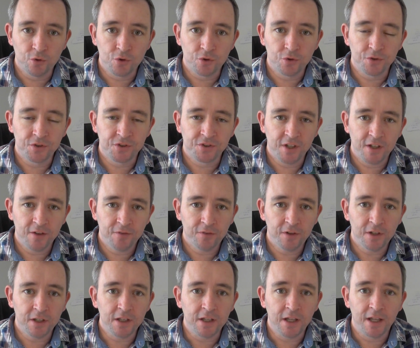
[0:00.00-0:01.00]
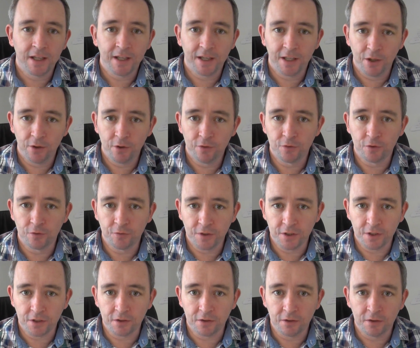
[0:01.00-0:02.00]
should safely get out of your
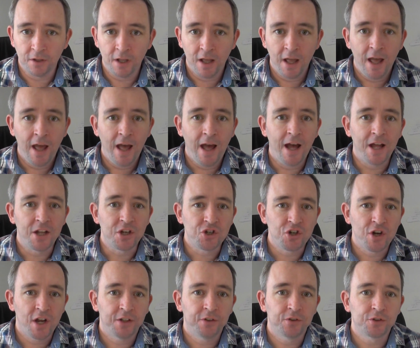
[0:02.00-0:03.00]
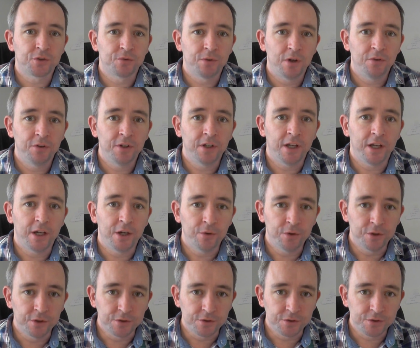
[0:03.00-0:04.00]
vehicle and check the surrounding
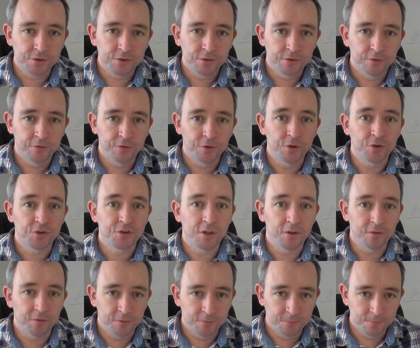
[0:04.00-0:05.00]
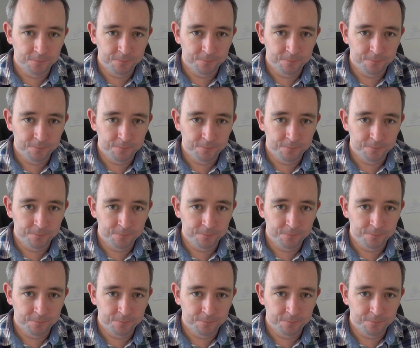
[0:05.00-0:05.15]
areas for yourself.